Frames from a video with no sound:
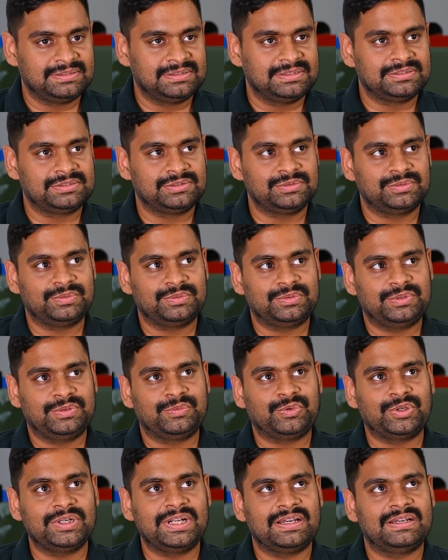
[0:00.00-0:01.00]
So
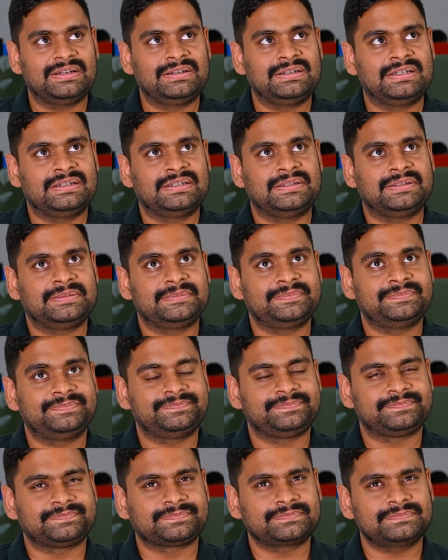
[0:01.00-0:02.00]
what
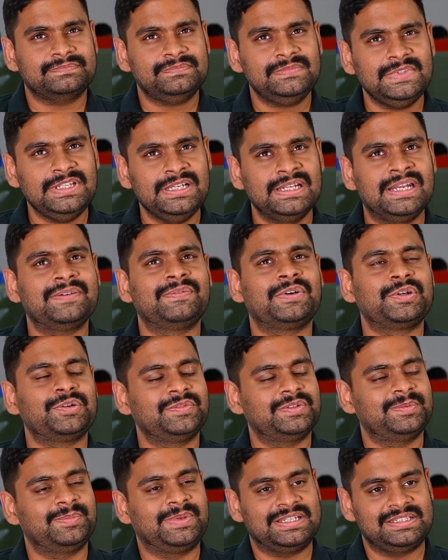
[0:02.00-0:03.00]
one of
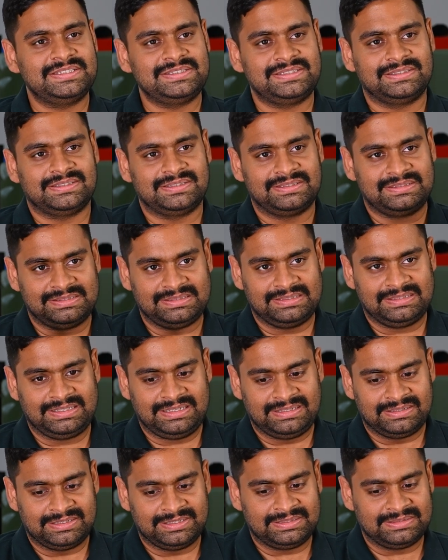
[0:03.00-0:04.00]
the biggest
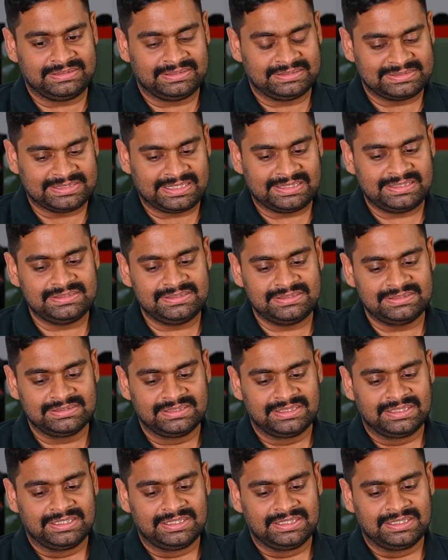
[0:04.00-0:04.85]
challenge